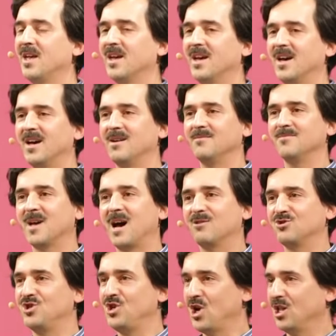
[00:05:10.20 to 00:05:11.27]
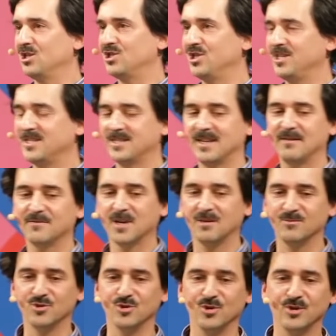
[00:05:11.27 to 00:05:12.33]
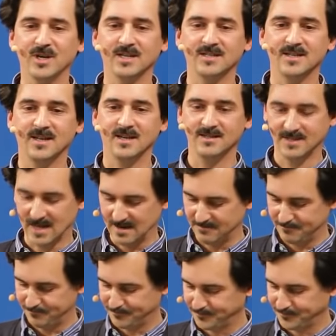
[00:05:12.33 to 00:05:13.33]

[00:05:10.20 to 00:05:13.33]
how geologists have come to look at time.